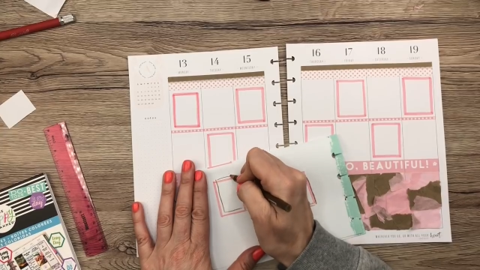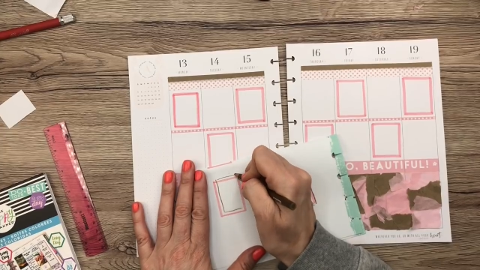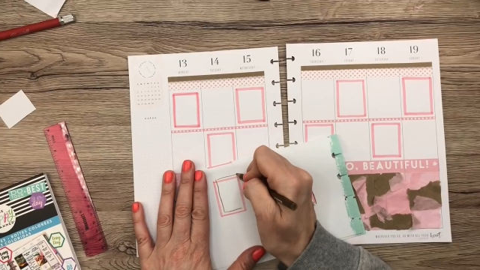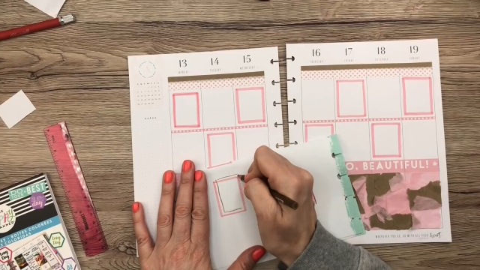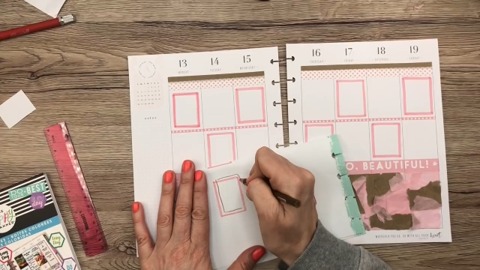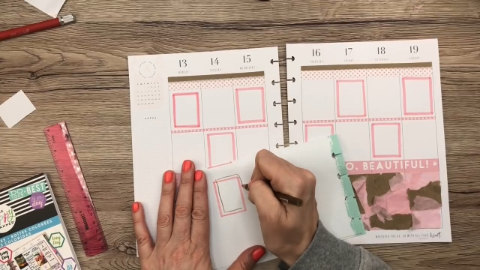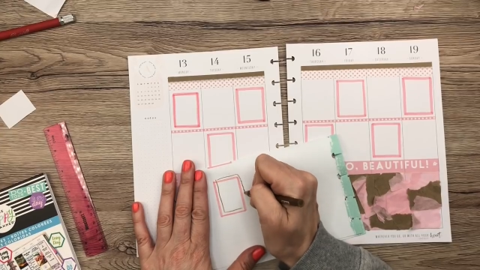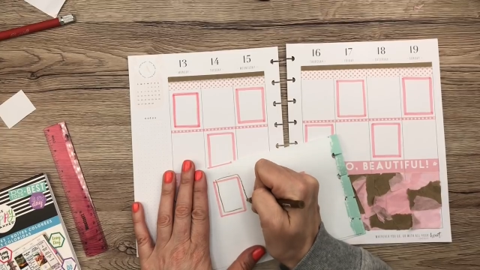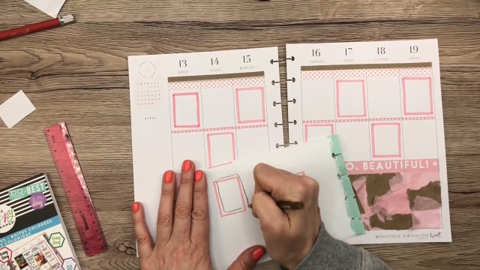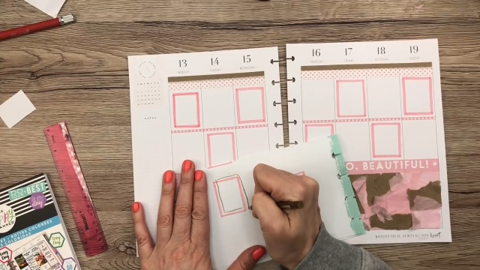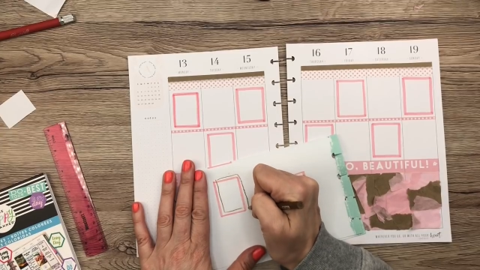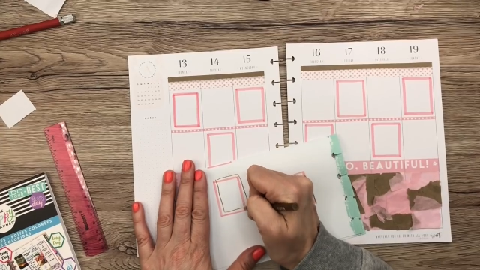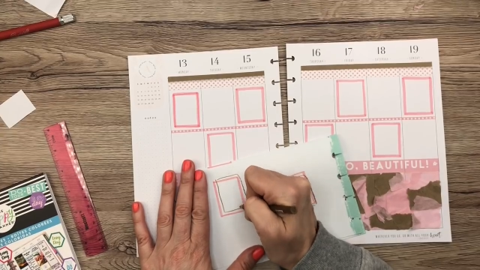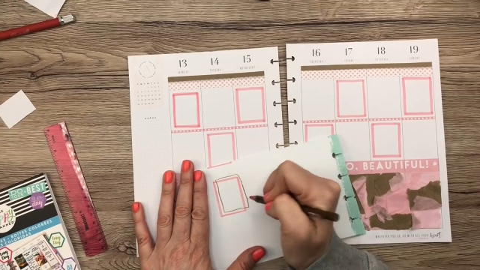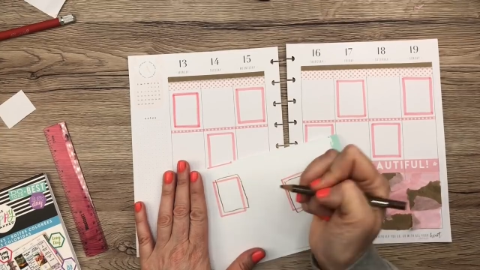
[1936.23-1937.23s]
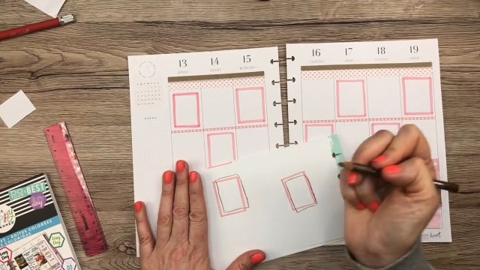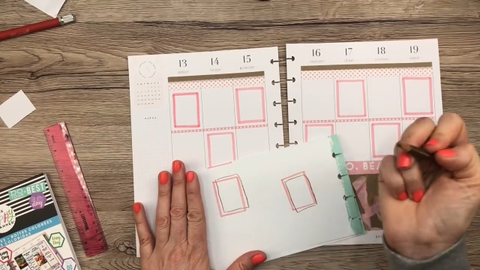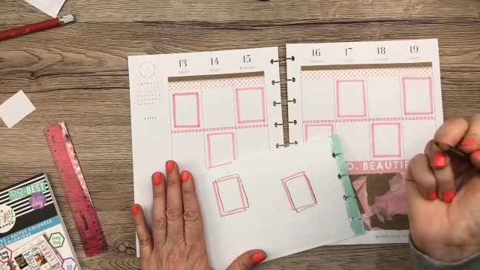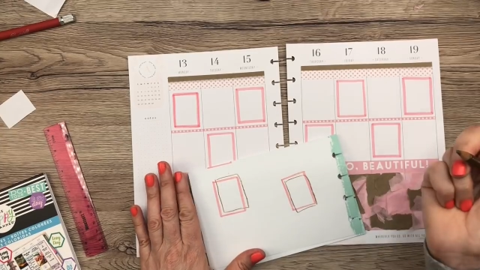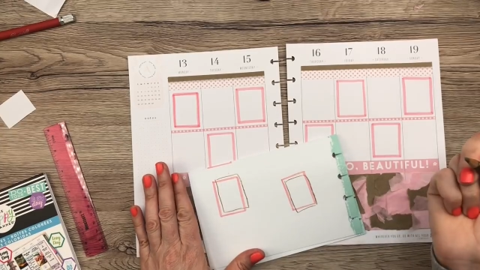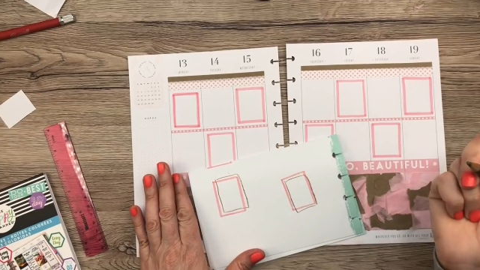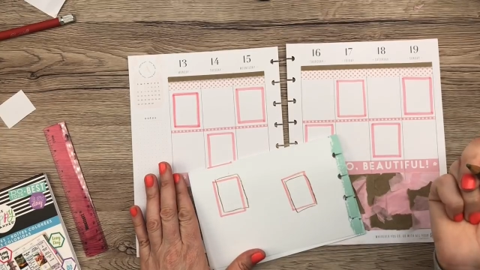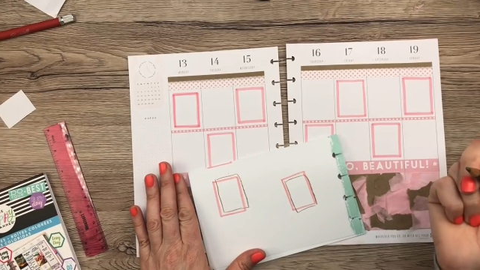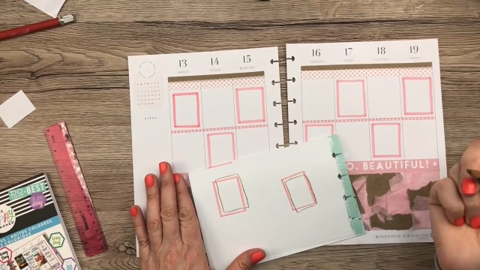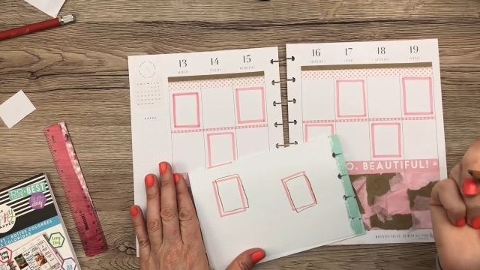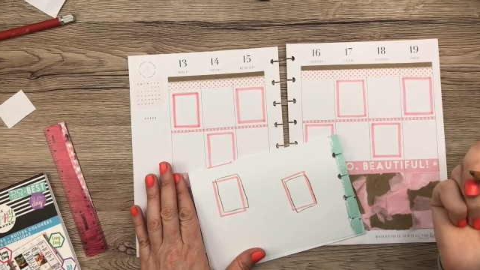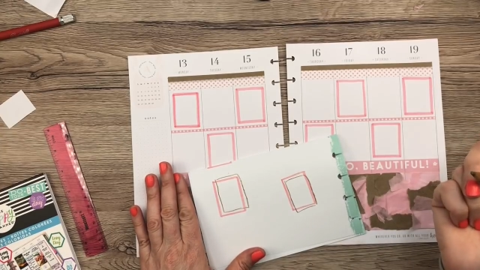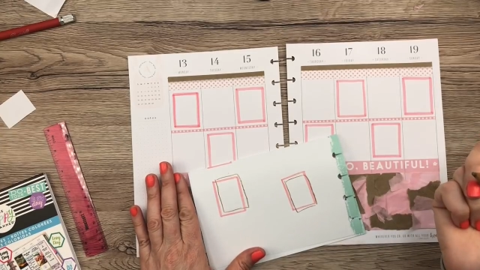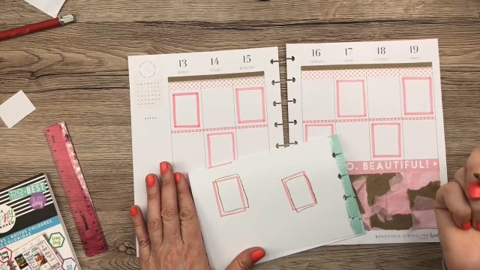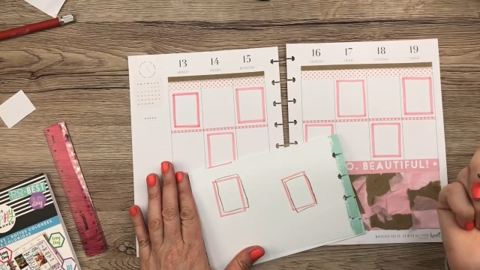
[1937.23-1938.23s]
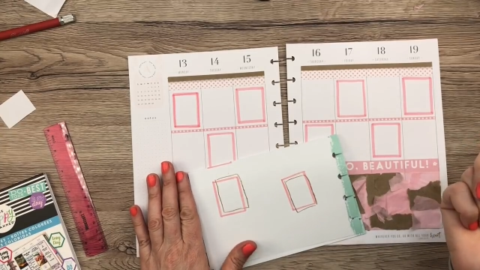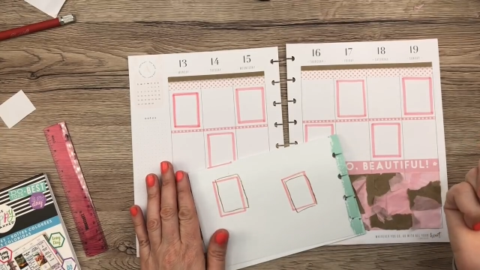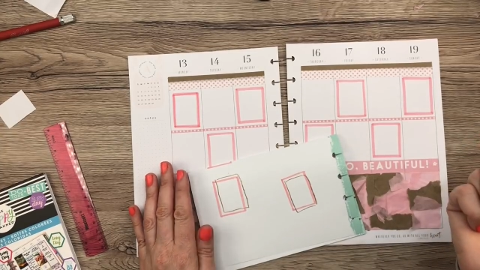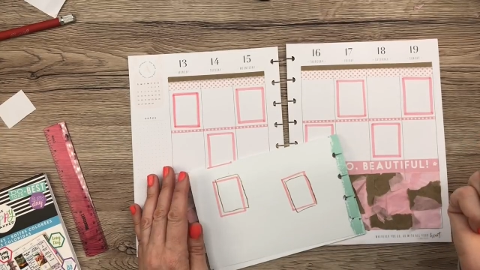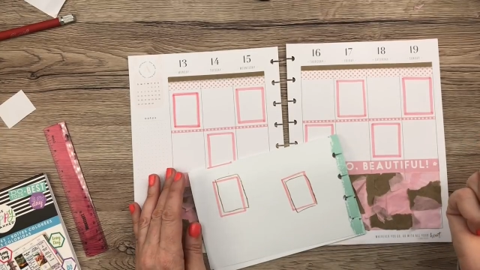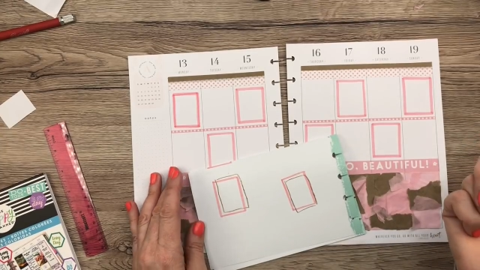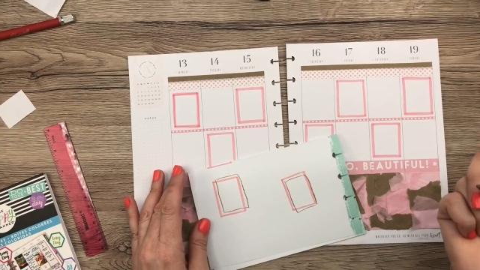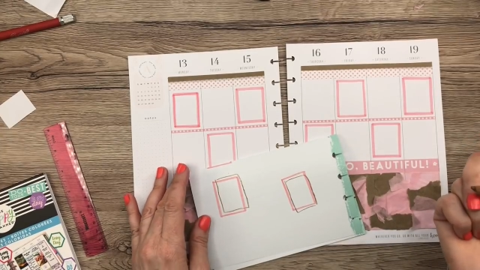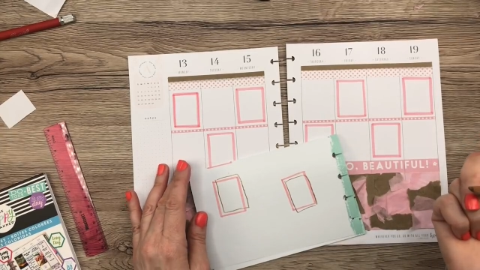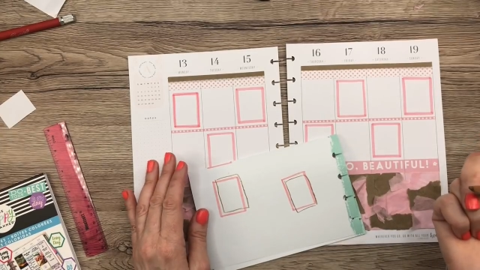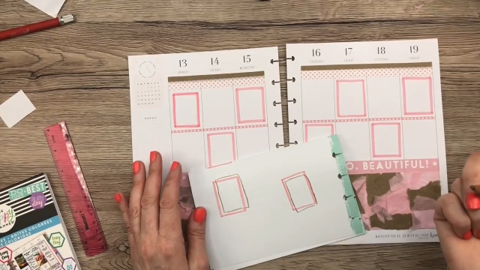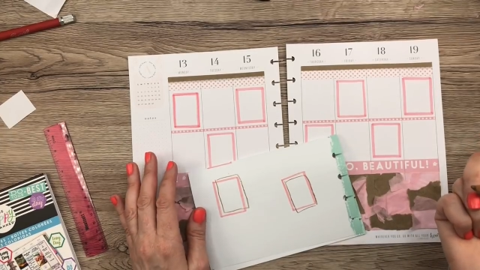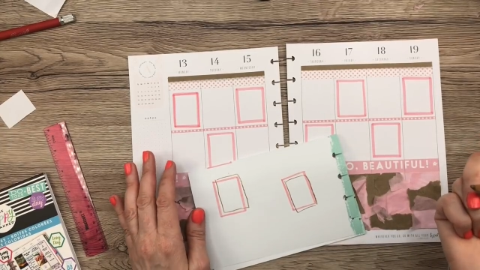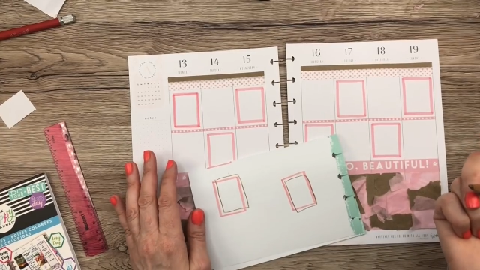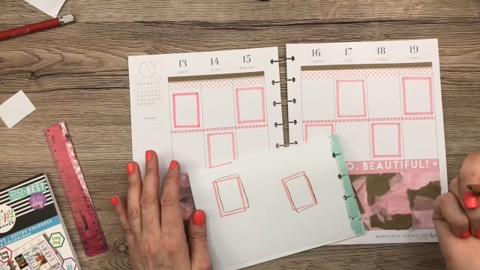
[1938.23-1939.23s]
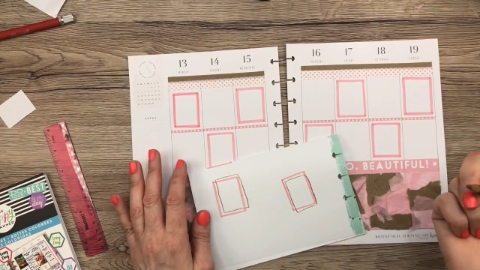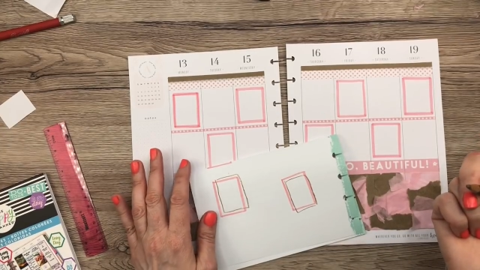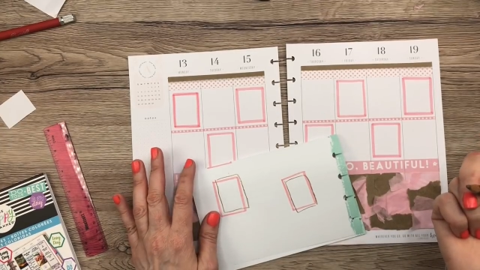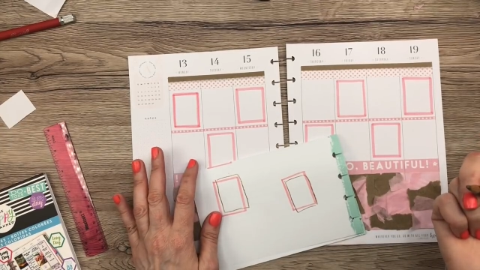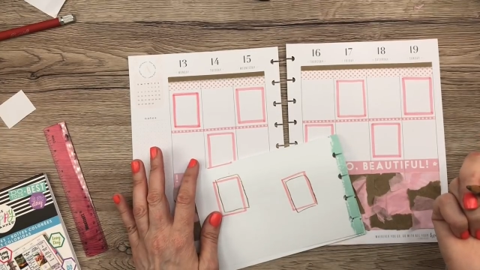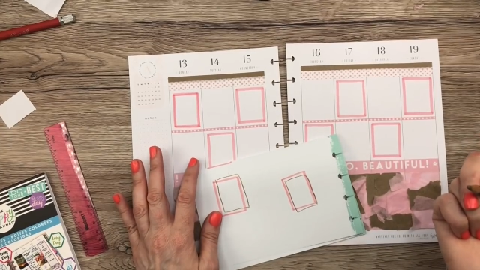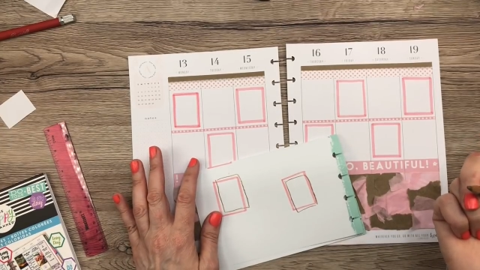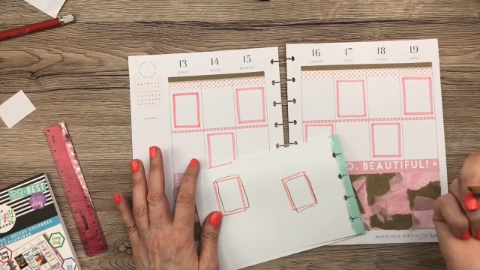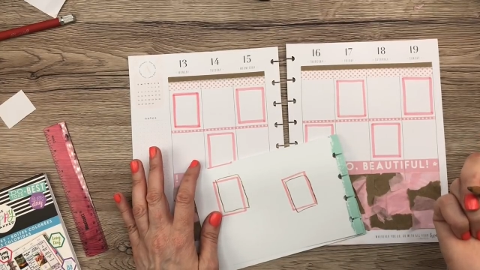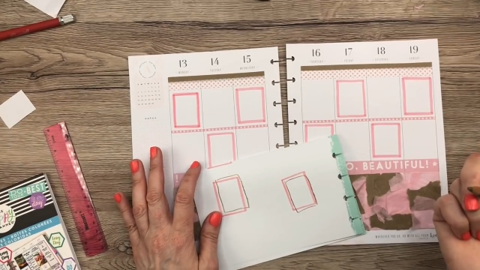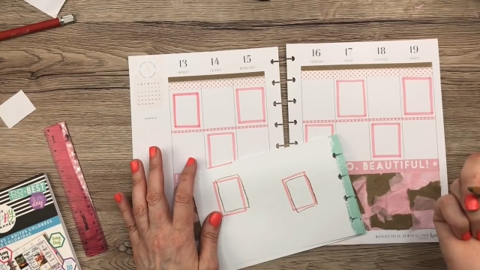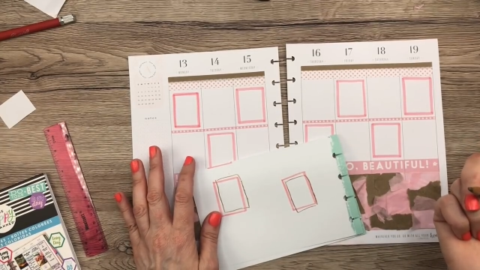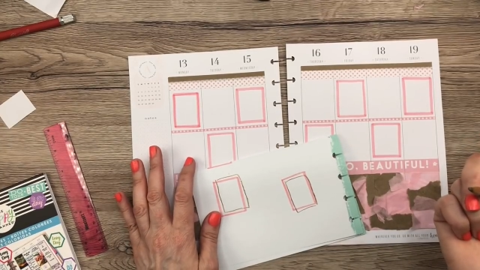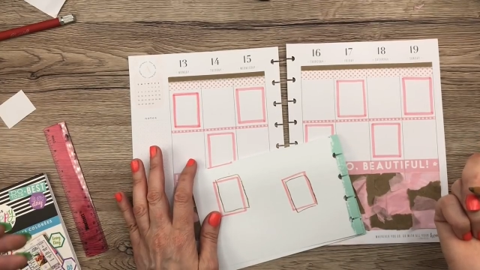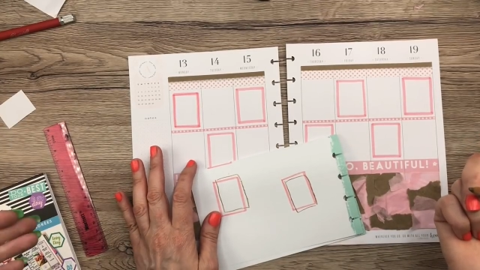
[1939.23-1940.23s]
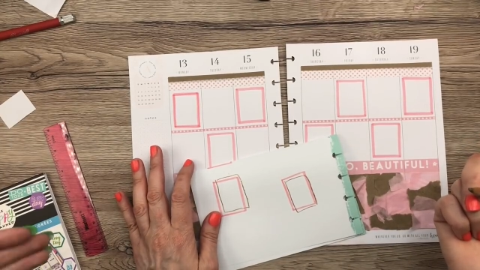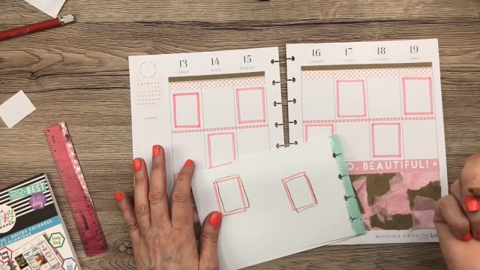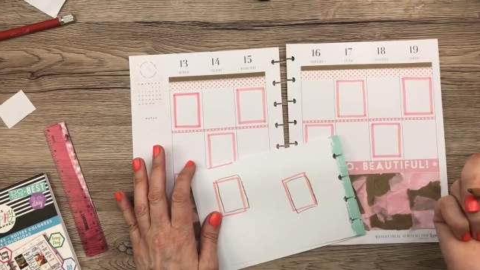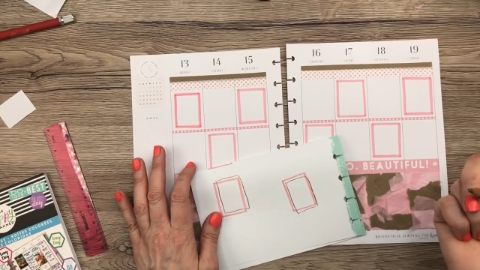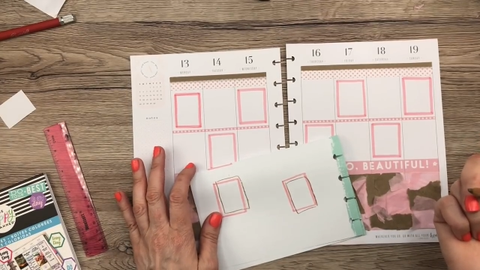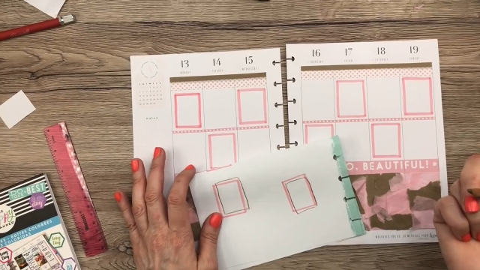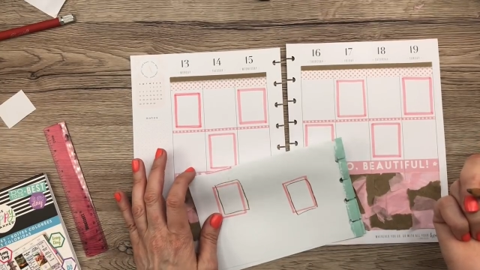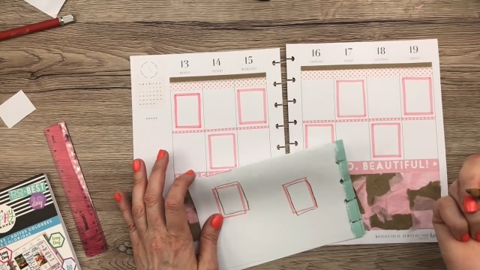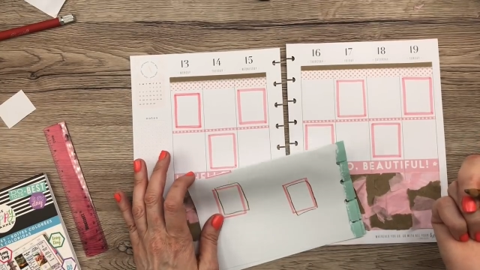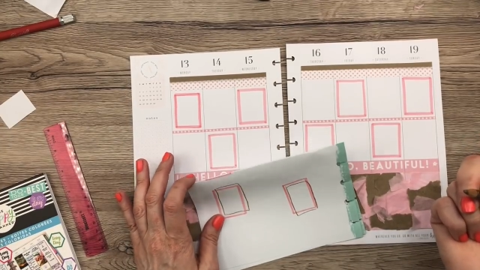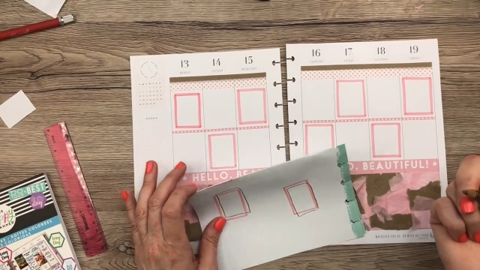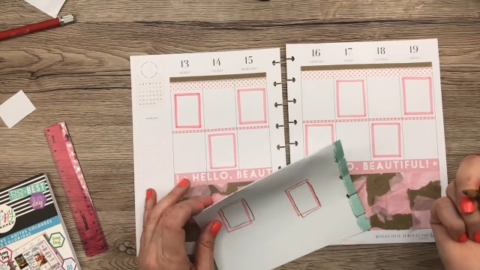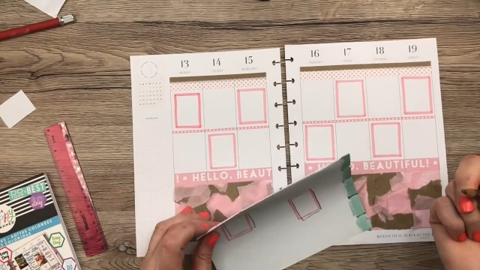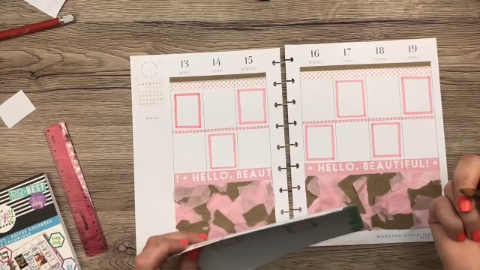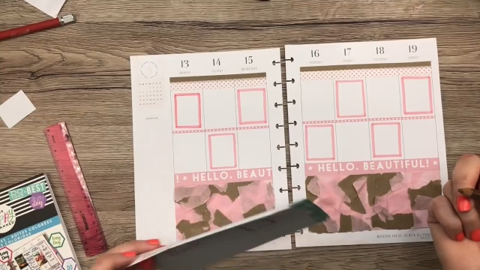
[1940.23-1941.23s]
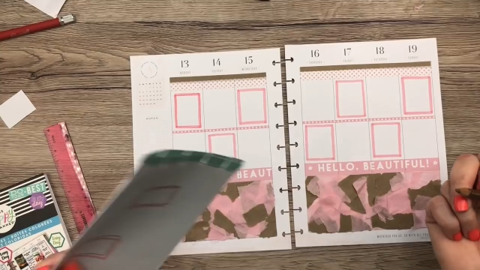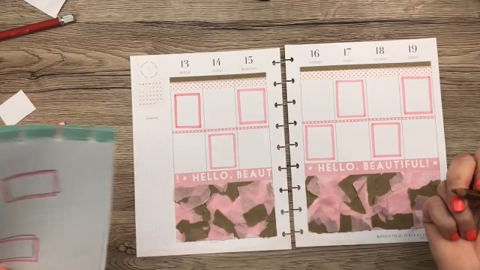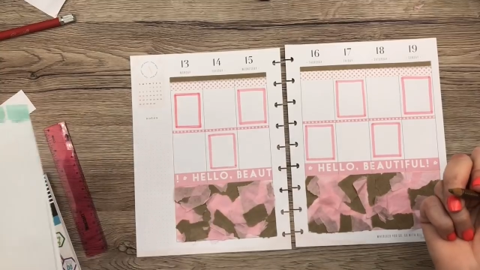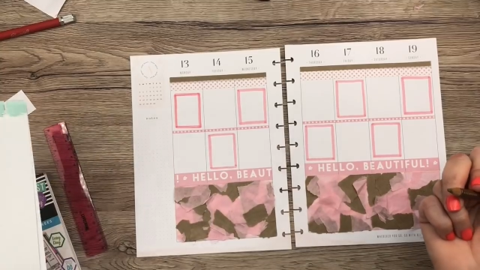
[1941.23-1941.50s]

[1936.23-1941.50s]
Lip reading: No face is visible, so there are no lips to read.